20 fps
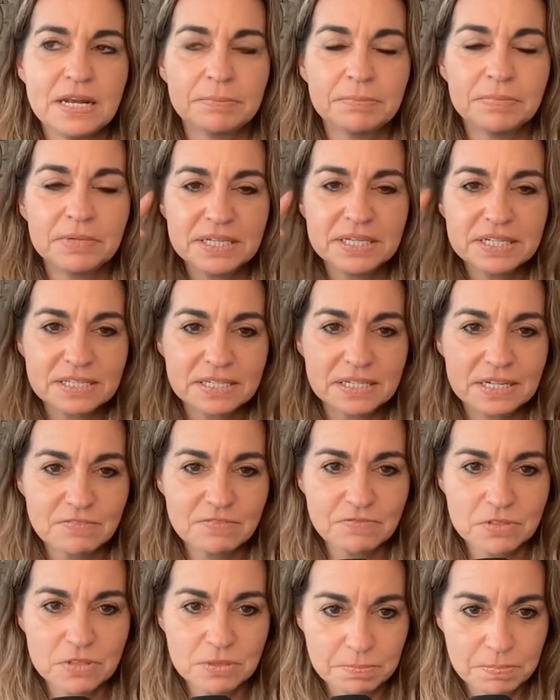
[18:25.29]
I'm listening
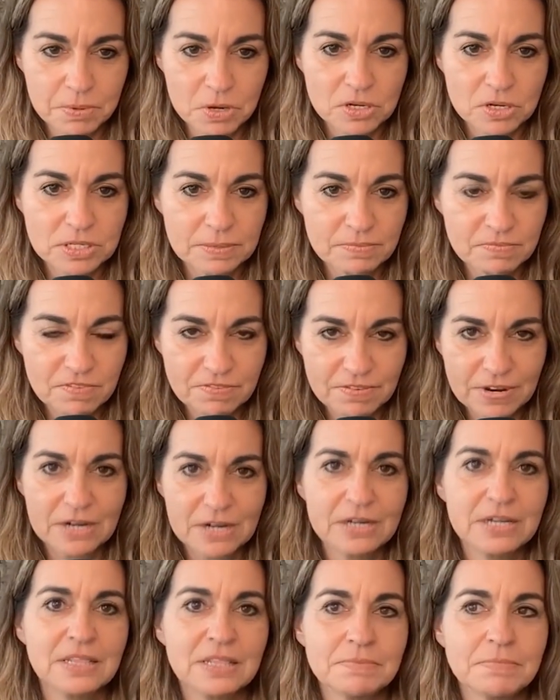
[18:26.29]
for the birds. I'm
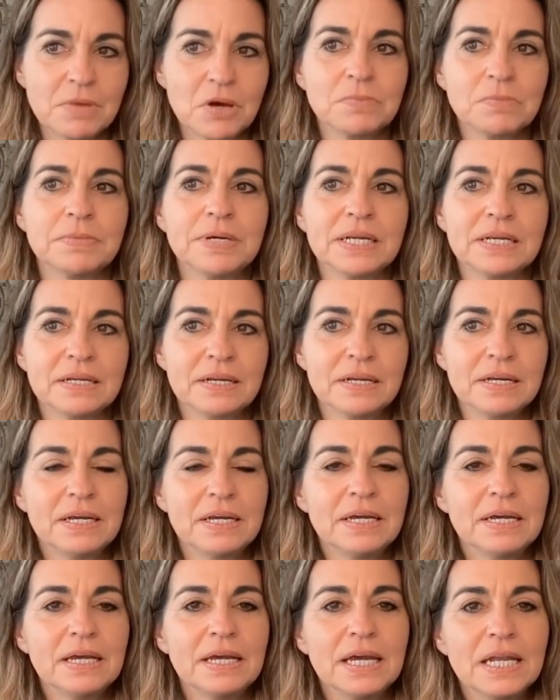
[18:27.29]
very in the moment.
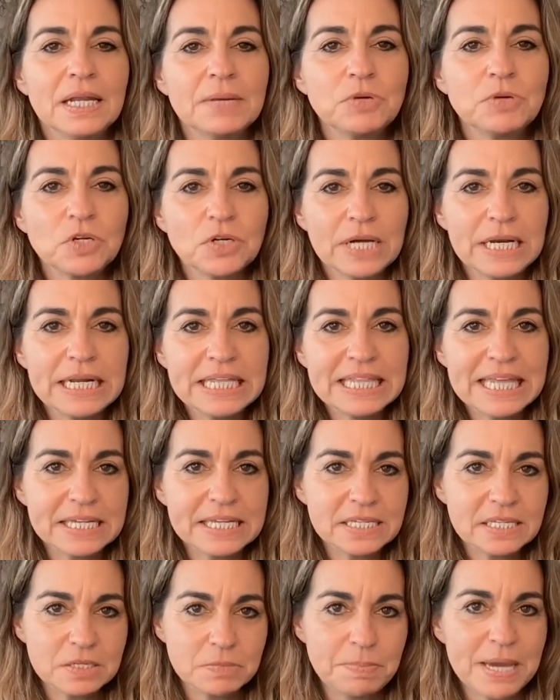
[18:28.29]
And I'm creating that
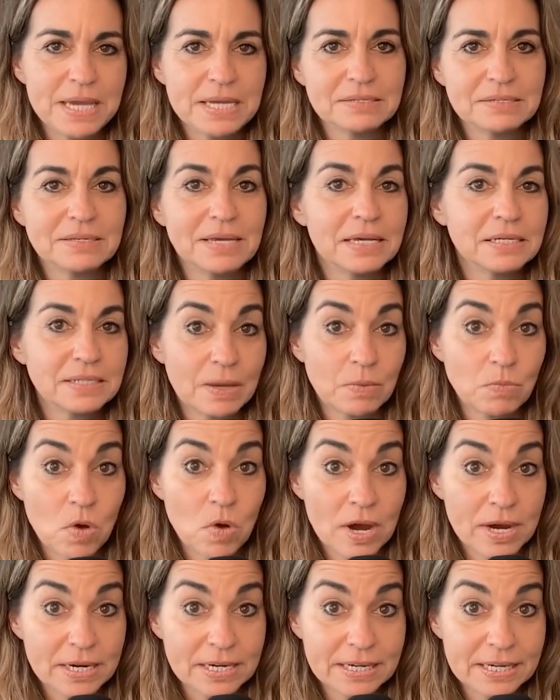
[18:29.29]
space as I'm
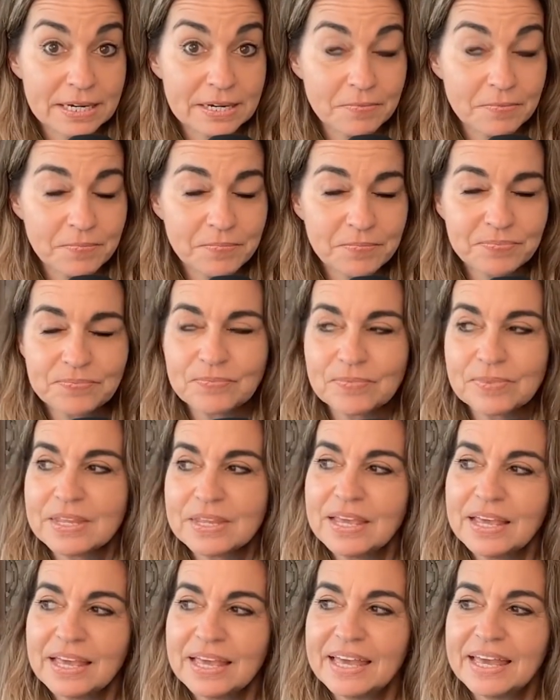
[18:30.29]
walking.
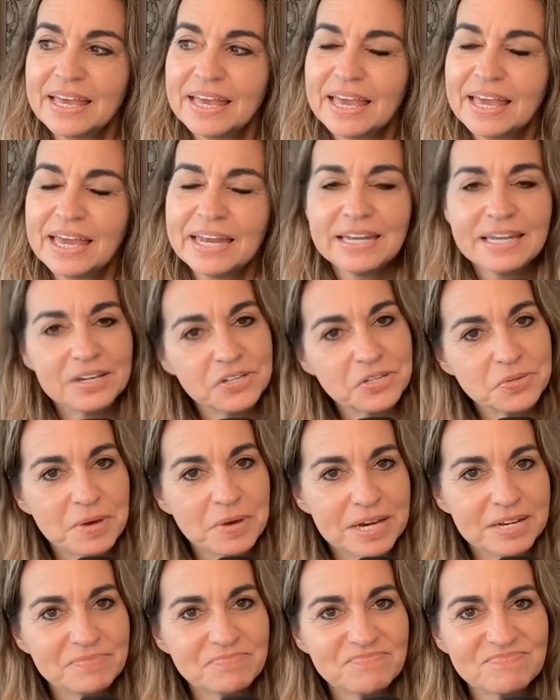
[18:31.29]
And guess what?